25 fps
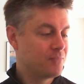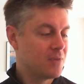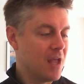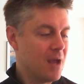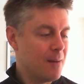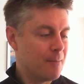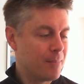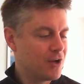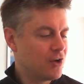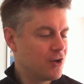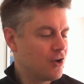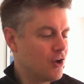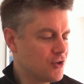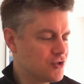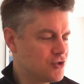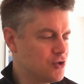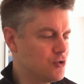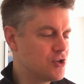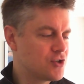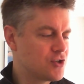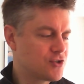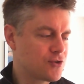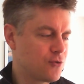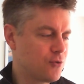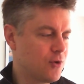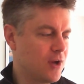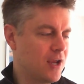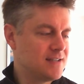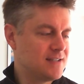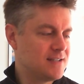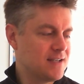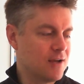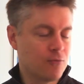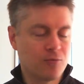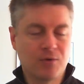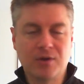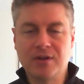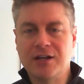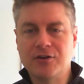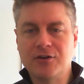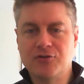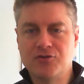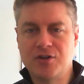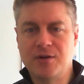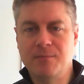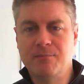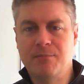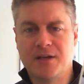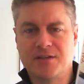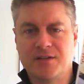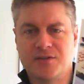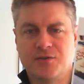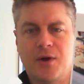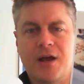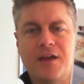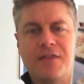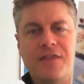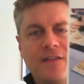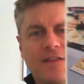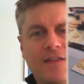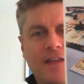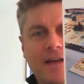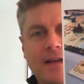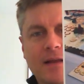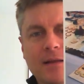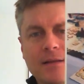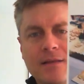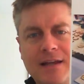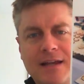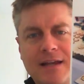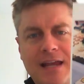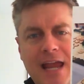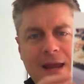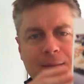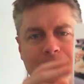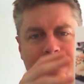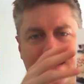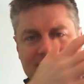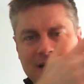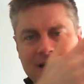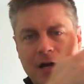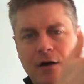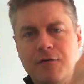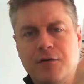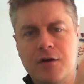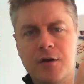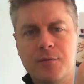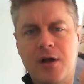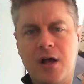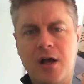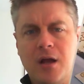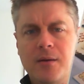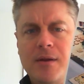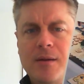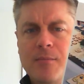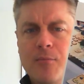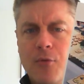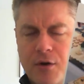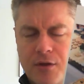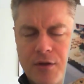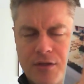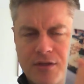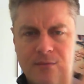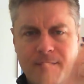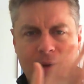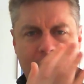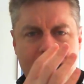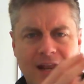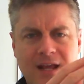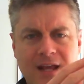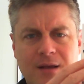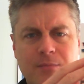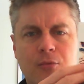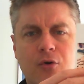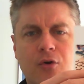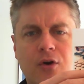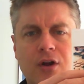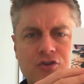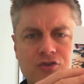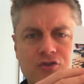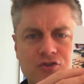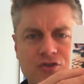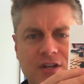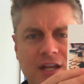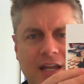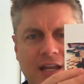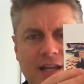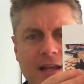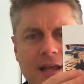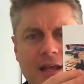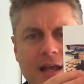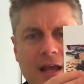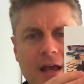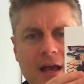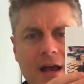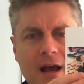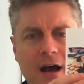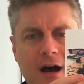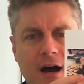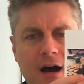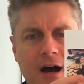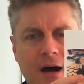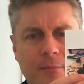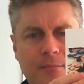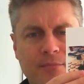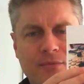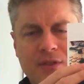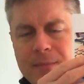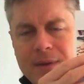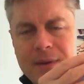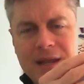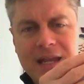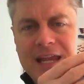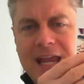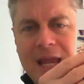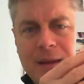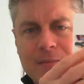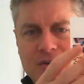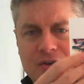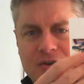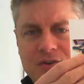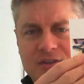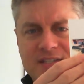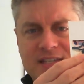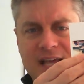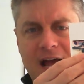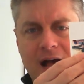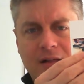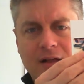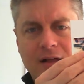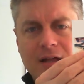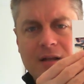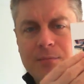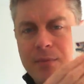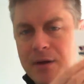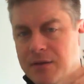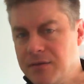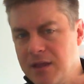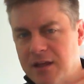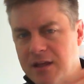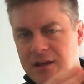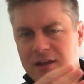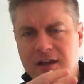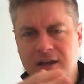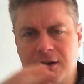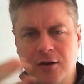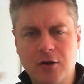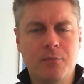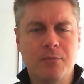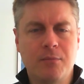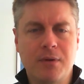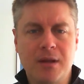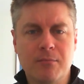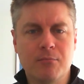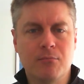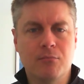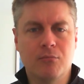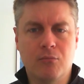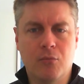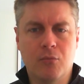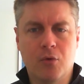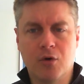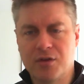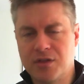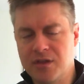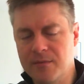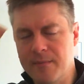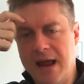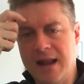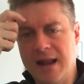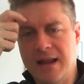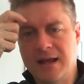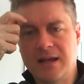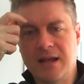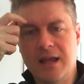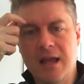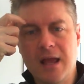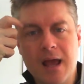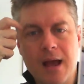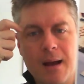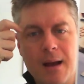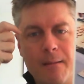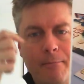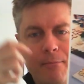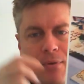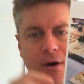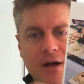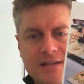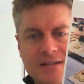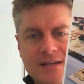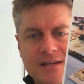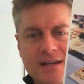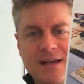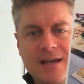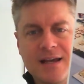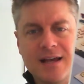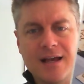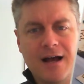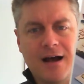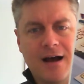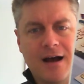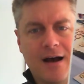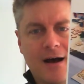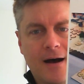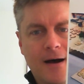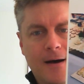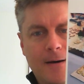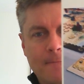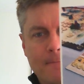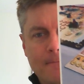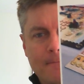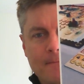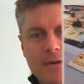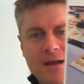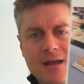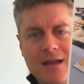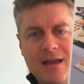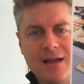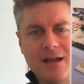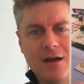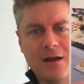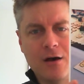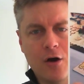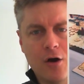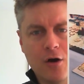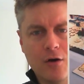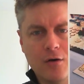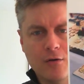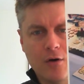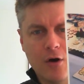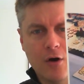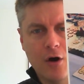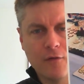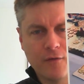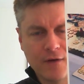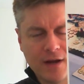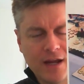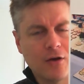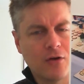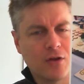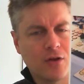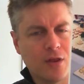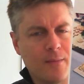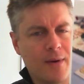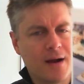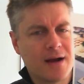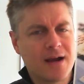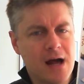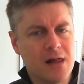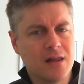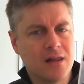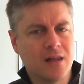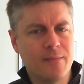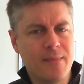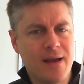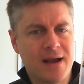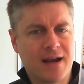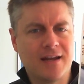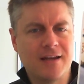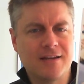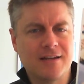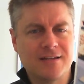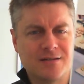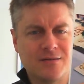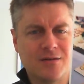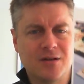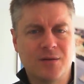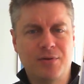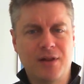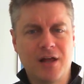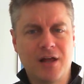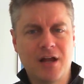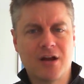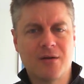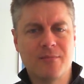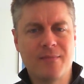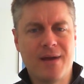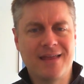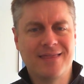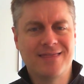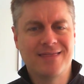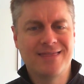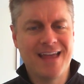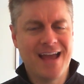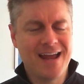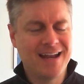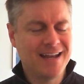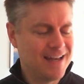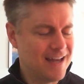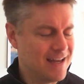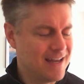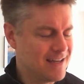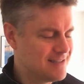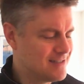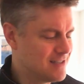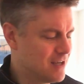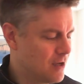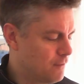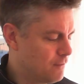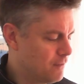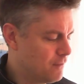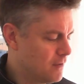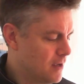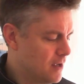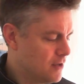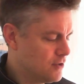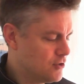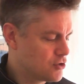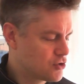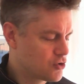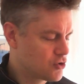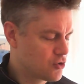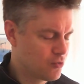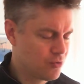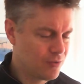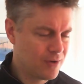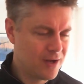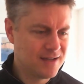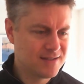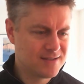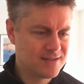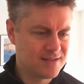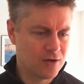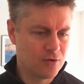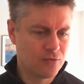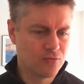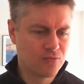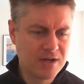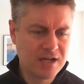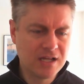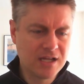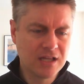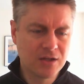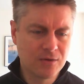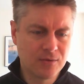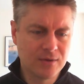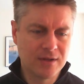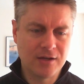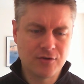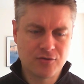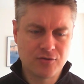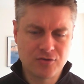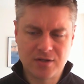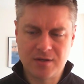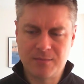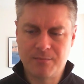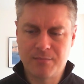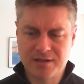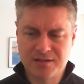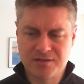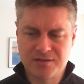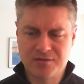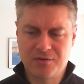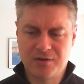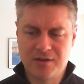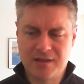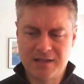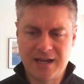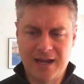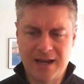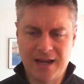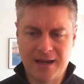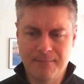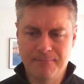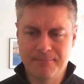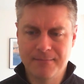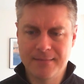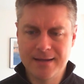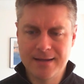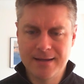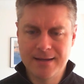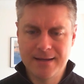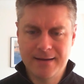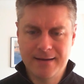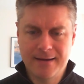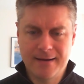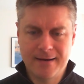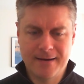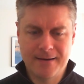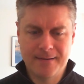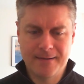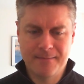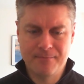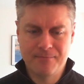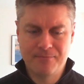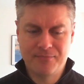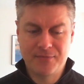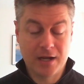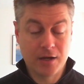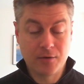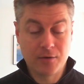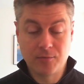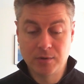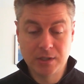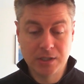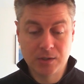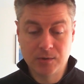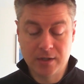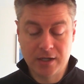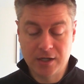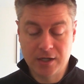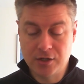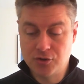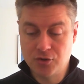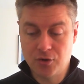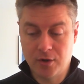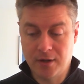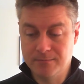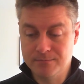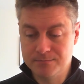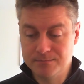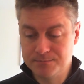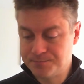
But it also just creates a really interesting puzzle. I think that the game itself could probably be more thematic, more interesting. The mini games are solid, but it could be more thematic. But over here, the Mancala mechanism, the player mat, that in itself just creates a really, really interesting puzzle to the game that I really, really enjoyed.